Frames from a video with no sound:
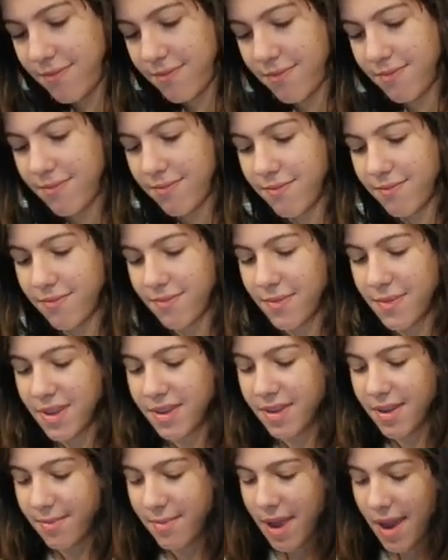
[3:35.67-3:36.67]
in.
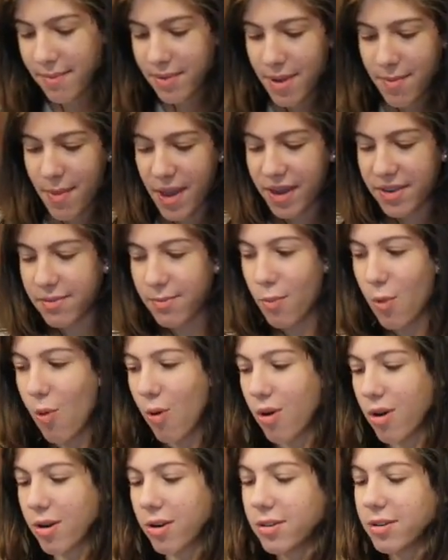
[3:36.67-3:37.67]
Sometimes it makes
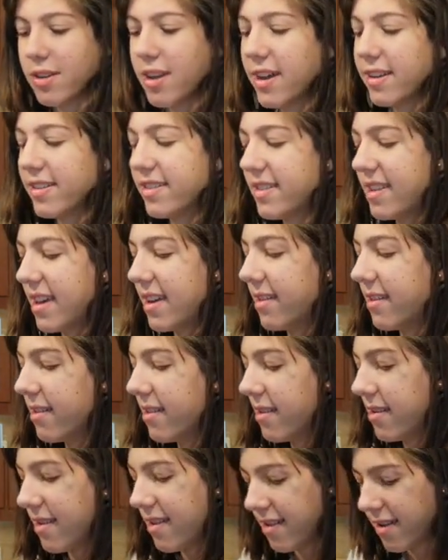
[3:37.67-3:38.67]
more or less than
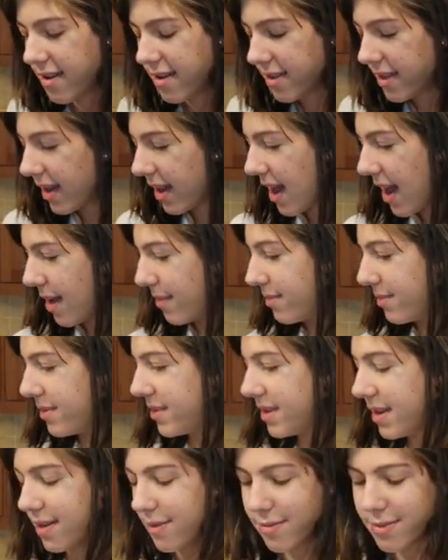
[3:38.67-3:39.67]
the cup.
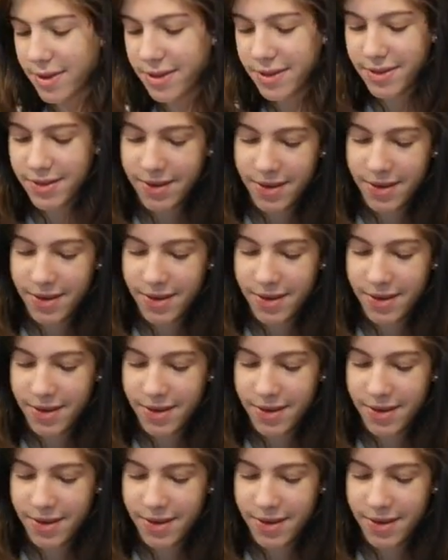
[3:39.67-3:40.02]
So once